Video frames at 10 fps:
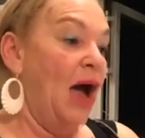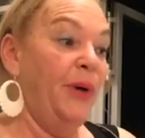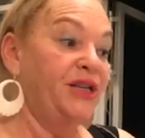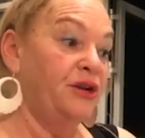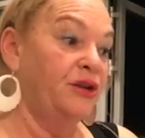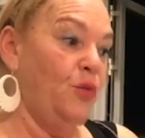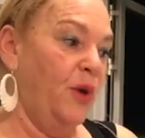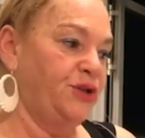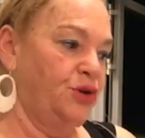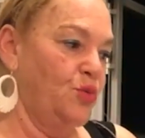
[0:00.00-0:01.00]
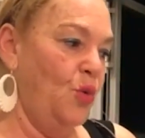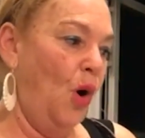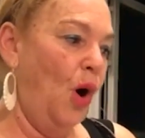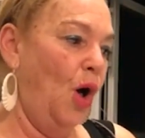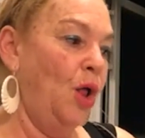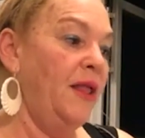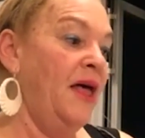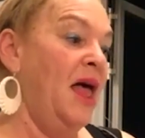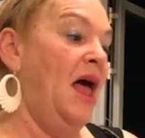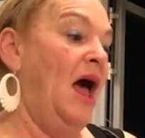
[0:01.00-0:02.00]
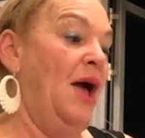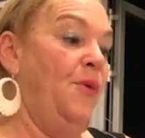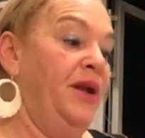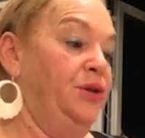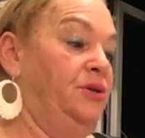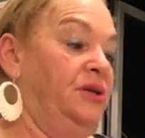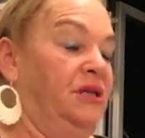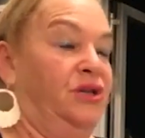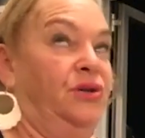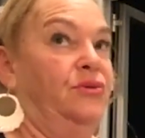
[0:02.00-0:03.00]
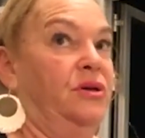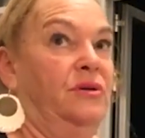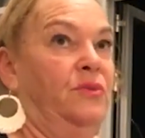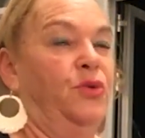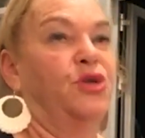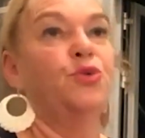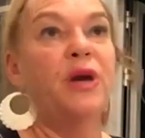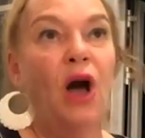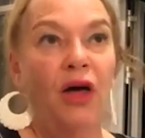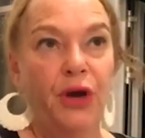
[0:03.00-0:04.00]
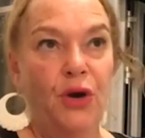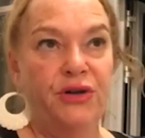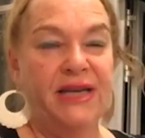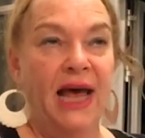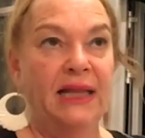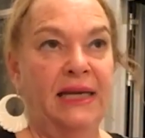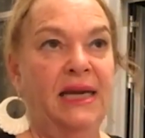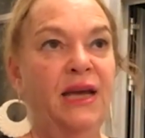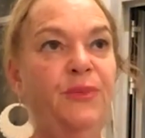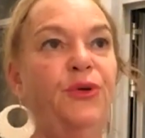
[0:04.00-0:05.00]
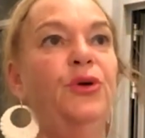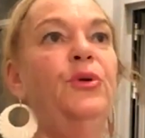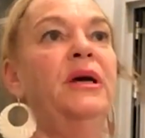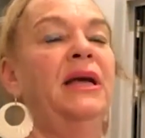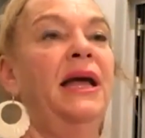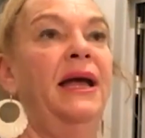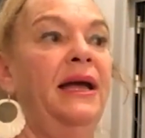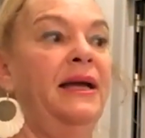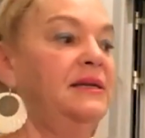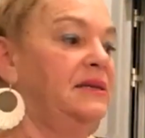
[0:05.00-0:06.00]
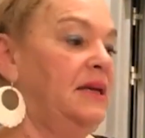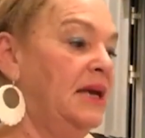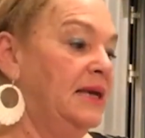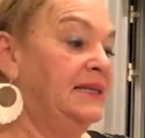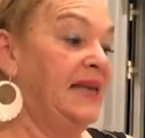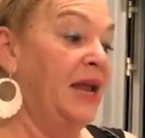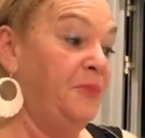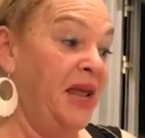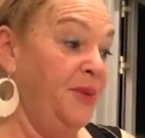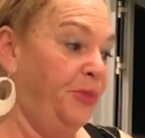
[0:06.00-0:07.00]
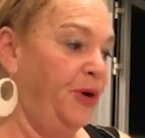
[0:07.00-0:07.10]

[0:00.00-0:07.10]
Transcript: I went to the Western Wall. I went to the which we call the Kotel in Hebrew and said many